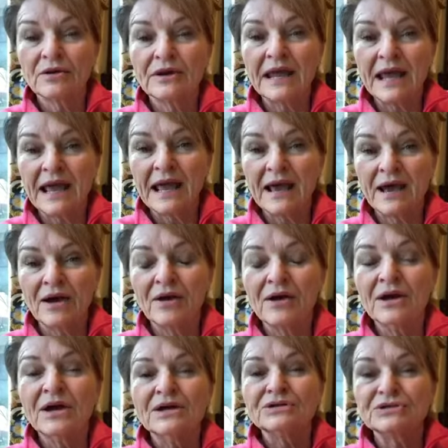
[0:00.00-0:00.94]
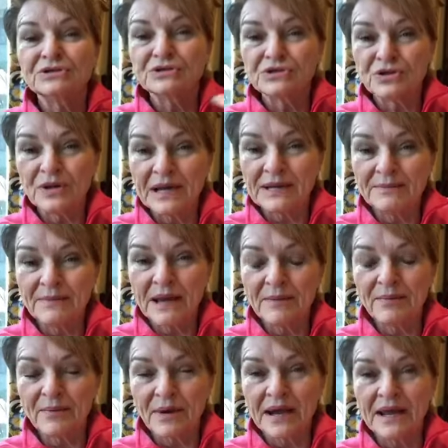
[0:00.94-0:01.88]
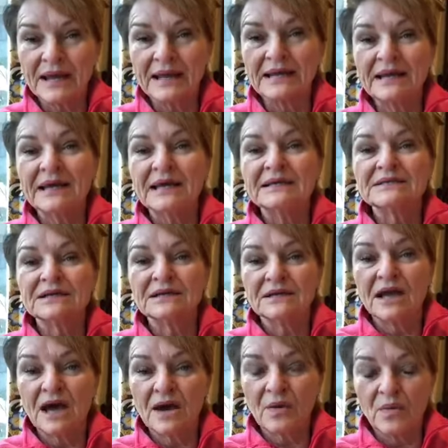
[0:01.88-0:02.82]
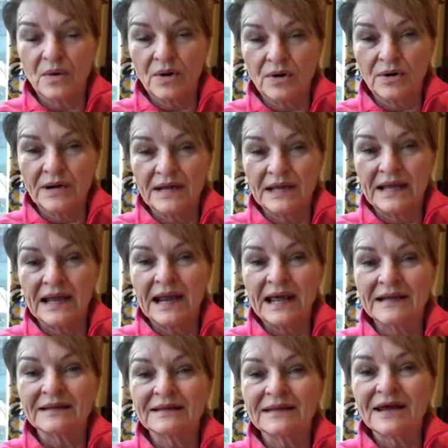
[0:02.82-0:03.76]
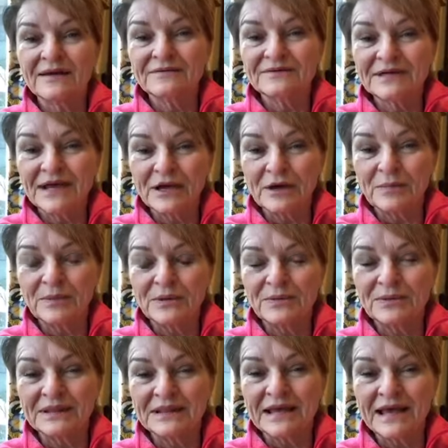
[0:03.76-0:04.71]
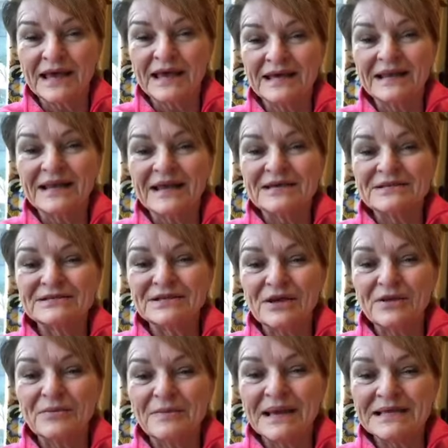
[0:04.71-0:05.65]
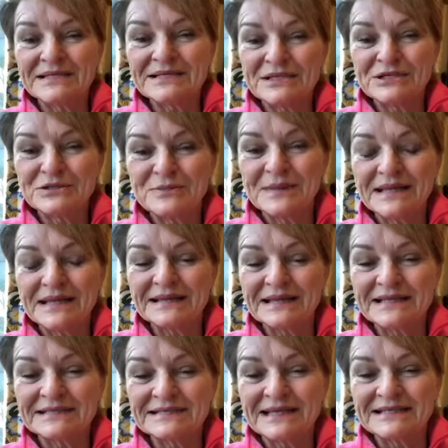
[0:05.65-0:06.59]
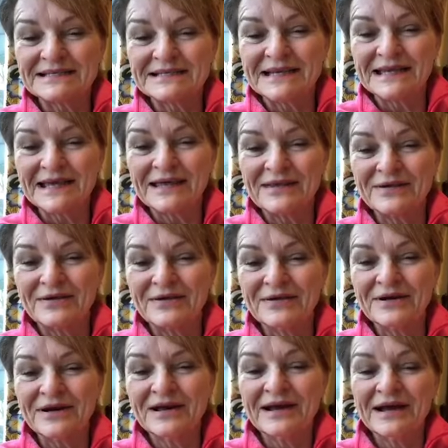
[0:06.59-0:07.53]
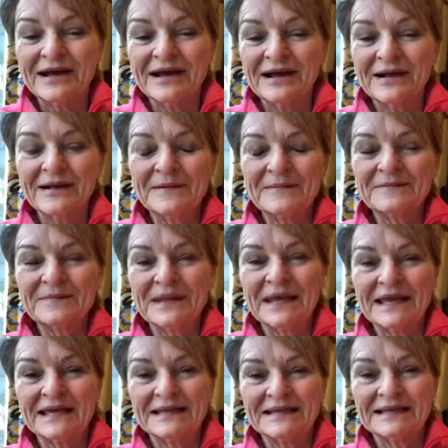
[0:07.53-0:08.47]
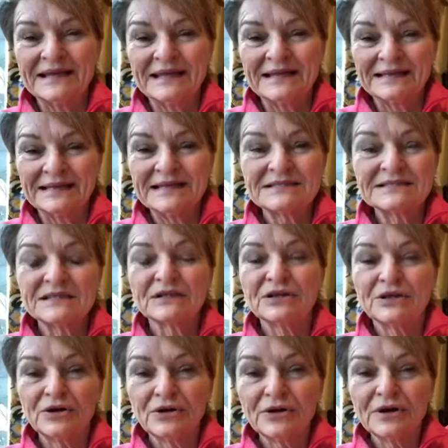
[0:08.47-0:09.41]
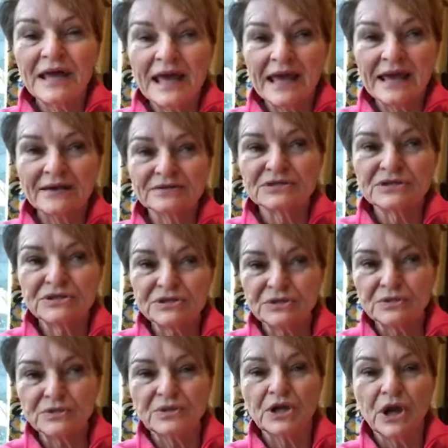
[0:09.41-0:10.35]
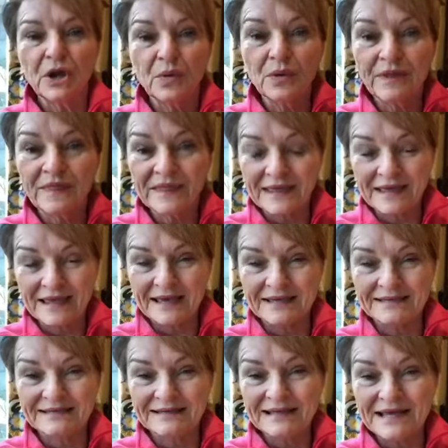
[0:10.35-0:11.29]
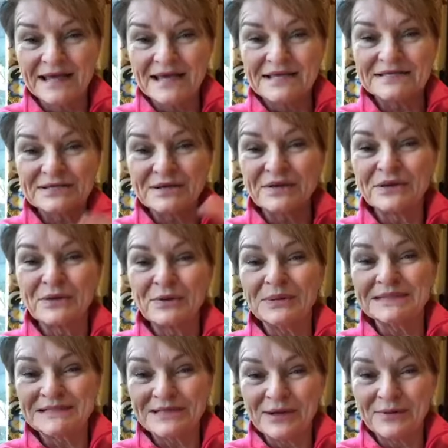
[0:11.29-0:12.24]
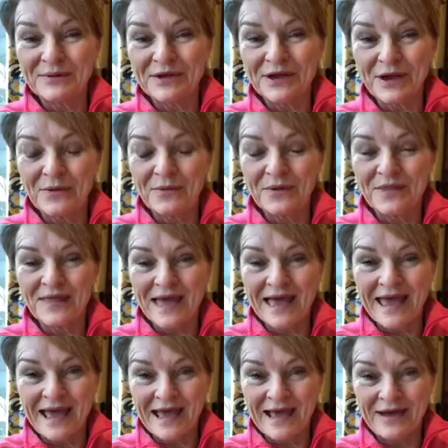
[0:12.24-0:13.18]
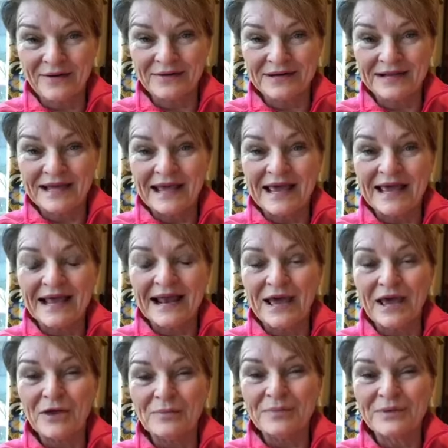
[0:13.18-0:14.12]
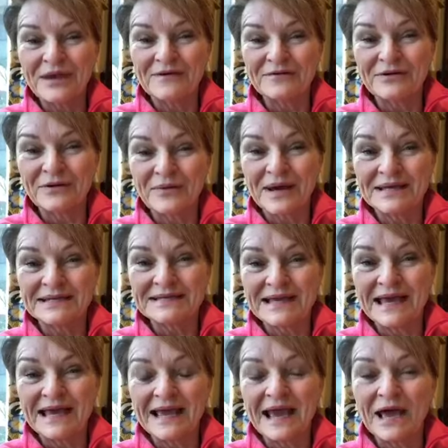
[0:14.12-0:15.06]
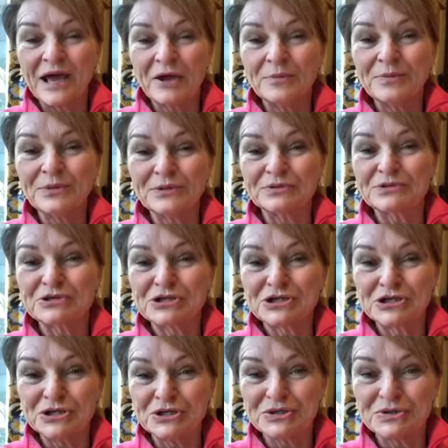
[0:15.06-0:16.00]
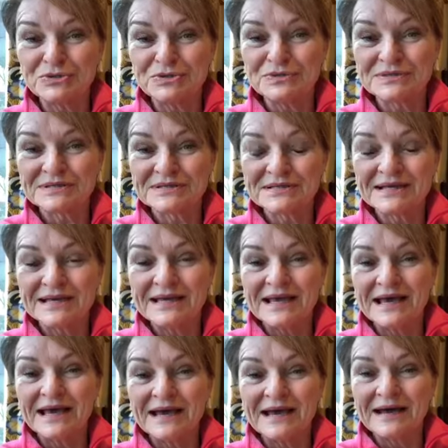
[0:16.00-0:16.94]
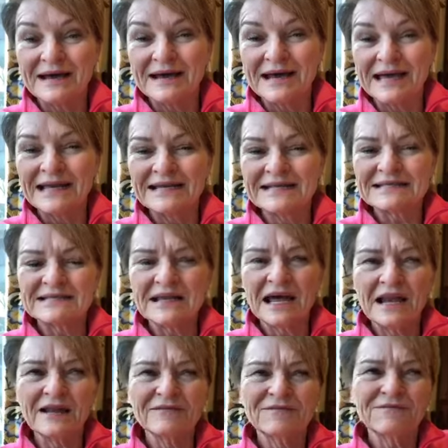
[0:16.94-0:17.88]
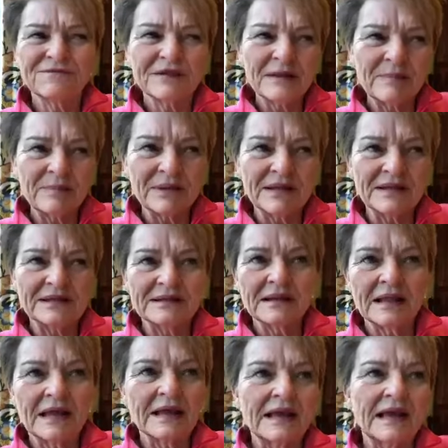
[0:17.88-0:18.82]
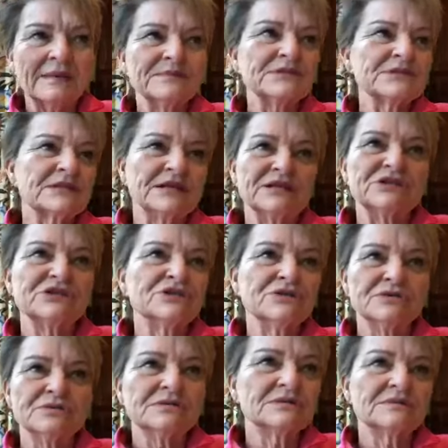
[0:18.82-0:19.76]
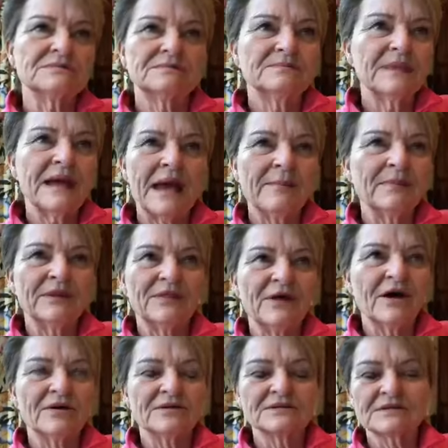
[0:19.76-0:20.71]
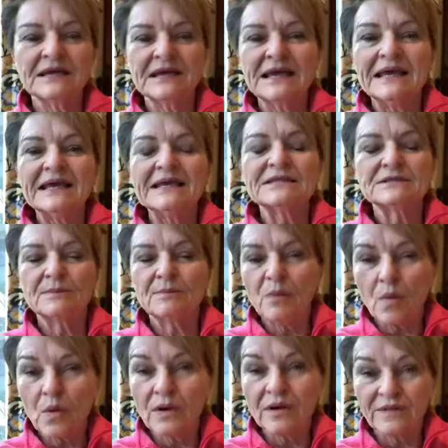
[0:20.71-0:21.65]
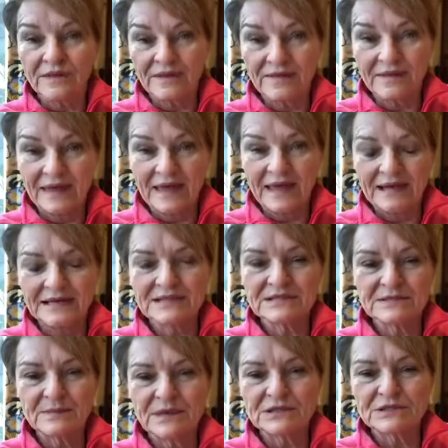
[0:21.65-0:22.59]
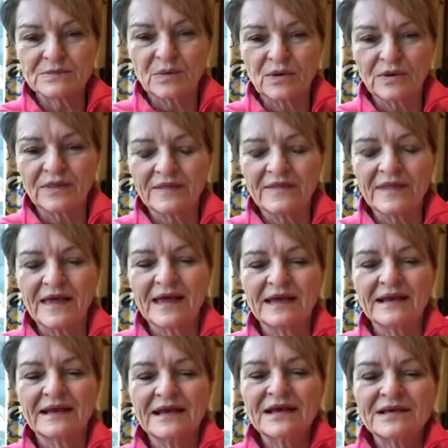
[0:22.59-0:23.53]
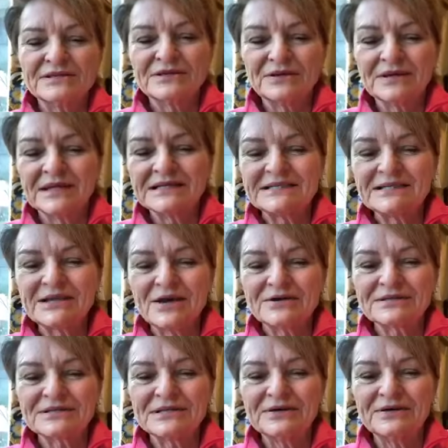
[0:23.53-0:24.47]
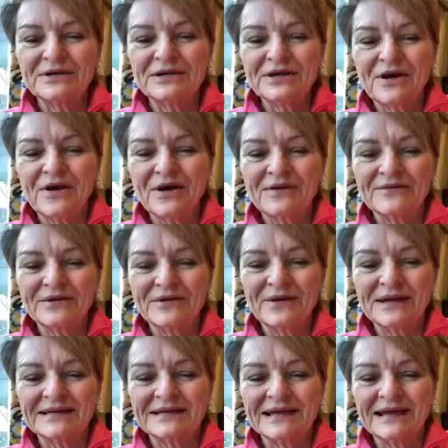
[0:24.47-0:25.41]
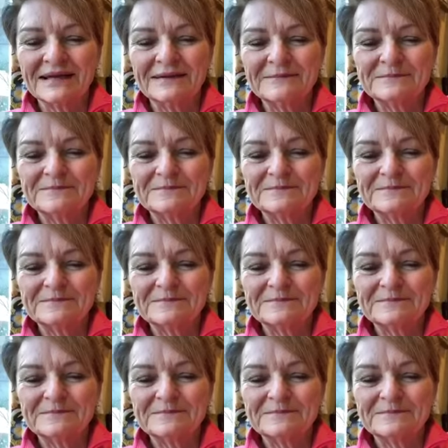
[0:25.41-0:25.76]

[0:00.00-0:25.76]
how to train my brain to not worry. And I'd love to help you with that. So message me. Let's get together uh, and, and let's learn how to go within so that we don't go without. And I hope you have a great day. I hope you'll choose uh, and it's not a flippant, like, I'm just going to choose happy thoughts. It's more than that. It's much more than that. So let's talk soon, and y'all have a great day.